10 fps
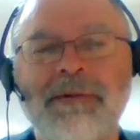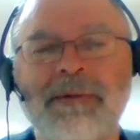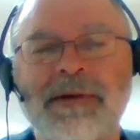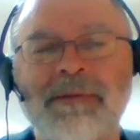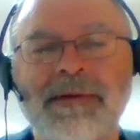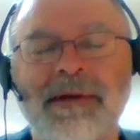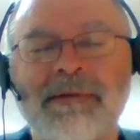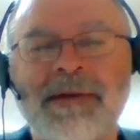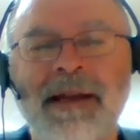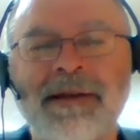which was a
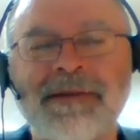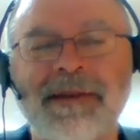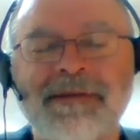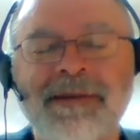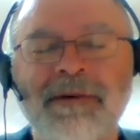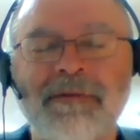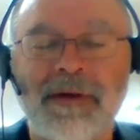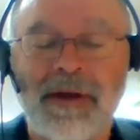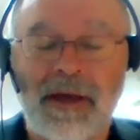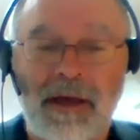challenge in itself.
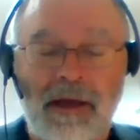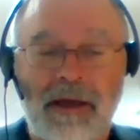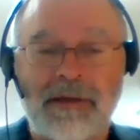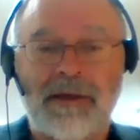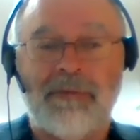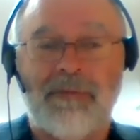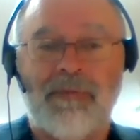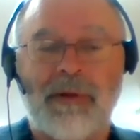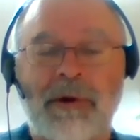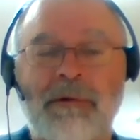So
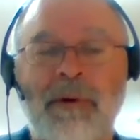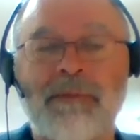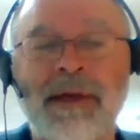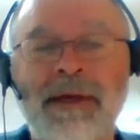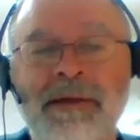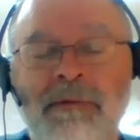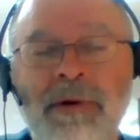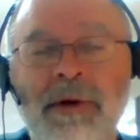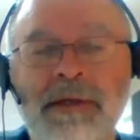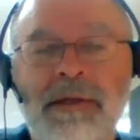we're quite pleased that it works.